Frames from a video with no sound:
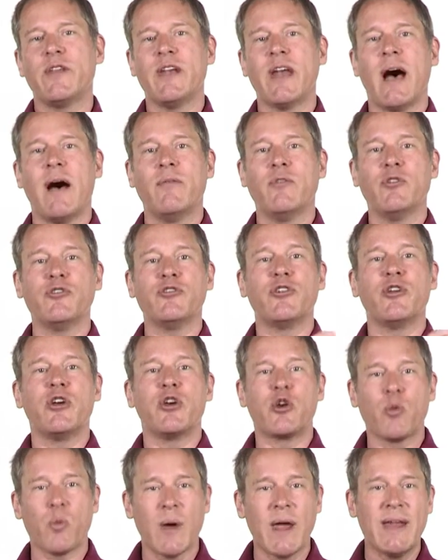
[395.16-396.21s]
the novel's
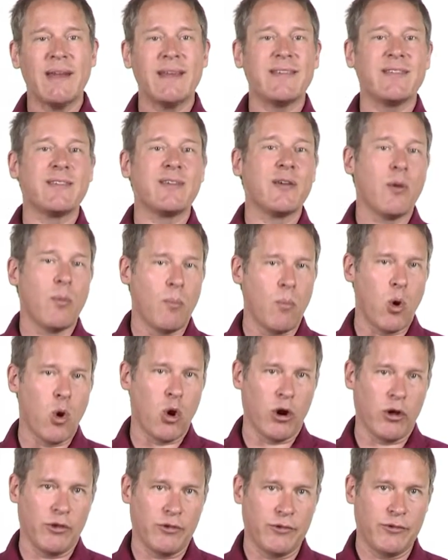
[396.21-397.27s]
greatest
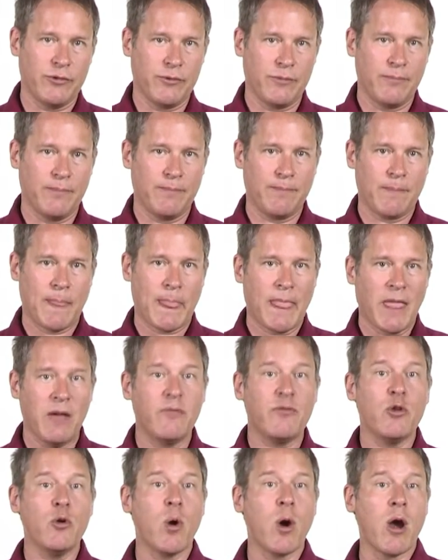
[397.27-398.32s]
morals.
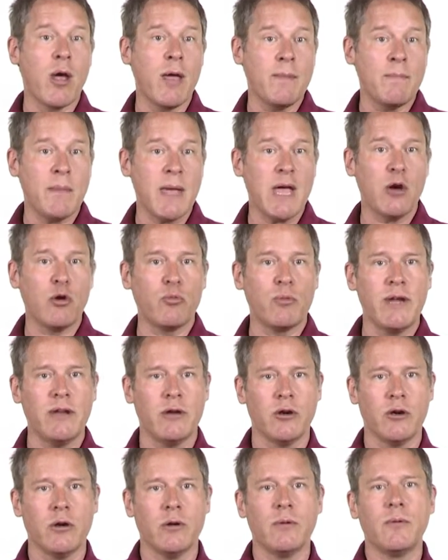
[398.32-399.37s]
If you are a male
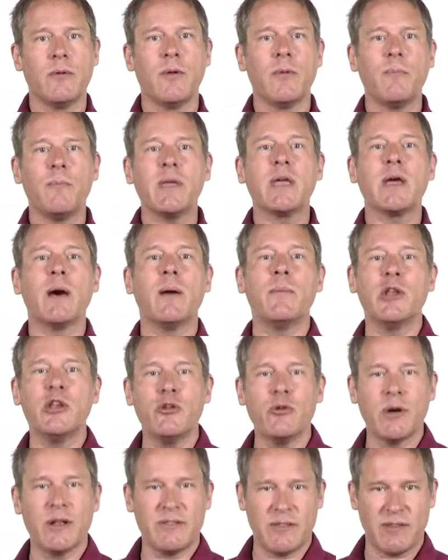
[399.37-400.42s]
reader, become a
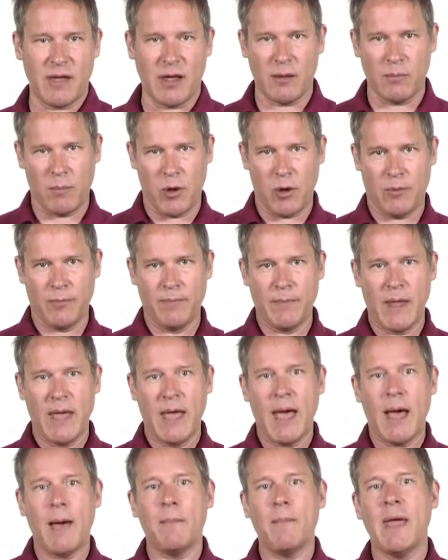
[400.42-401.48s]
new Anselmo,
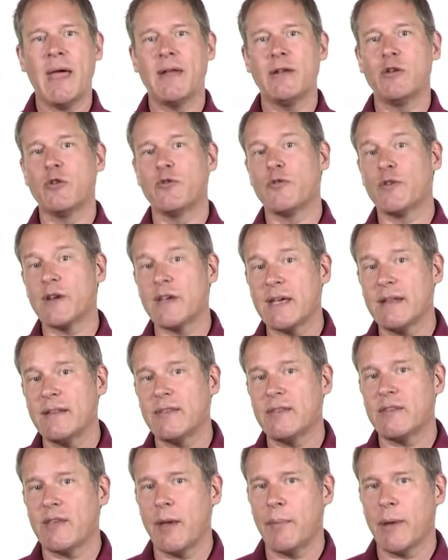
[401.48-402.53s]
a man who
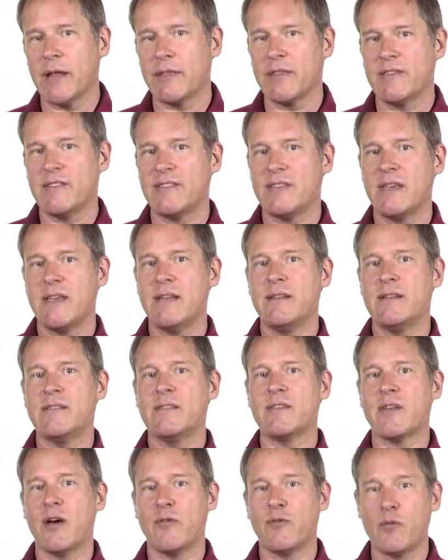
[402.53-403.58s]
forgets about the
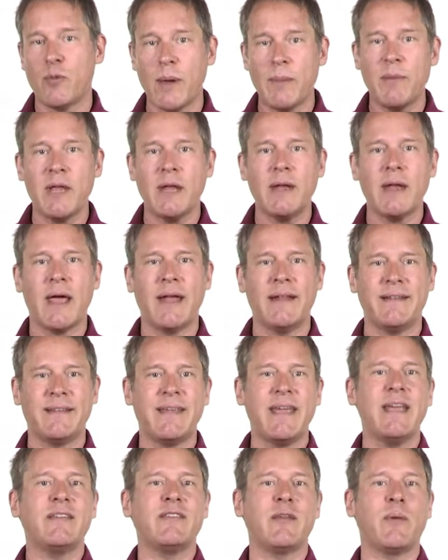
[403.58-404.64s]
sins of women and
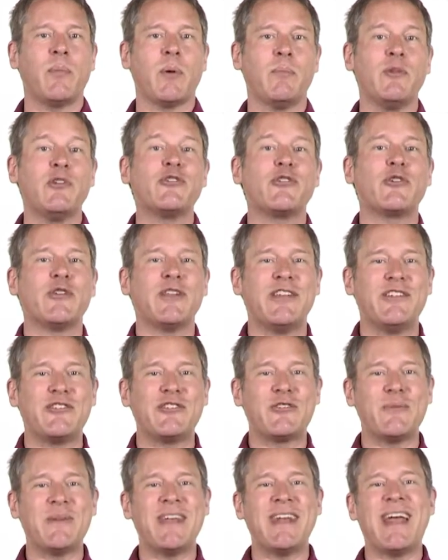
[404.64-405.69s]
takes up a musical
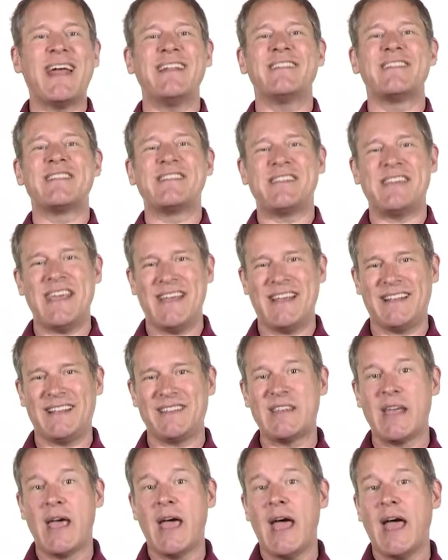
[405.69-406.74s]
instrument and
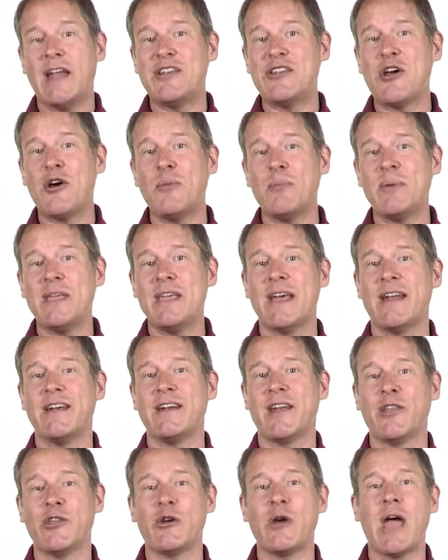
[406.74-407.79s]
sings, and don't be yet
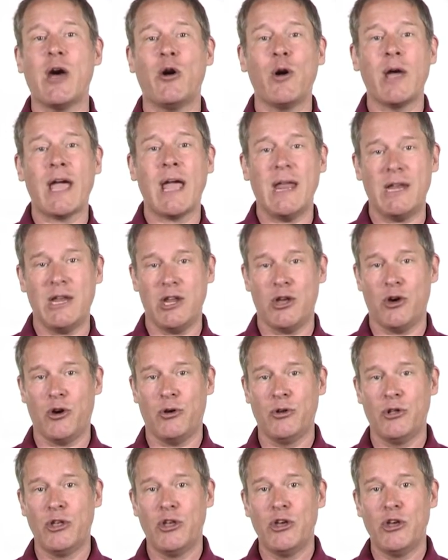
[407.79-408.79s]
another Eugenio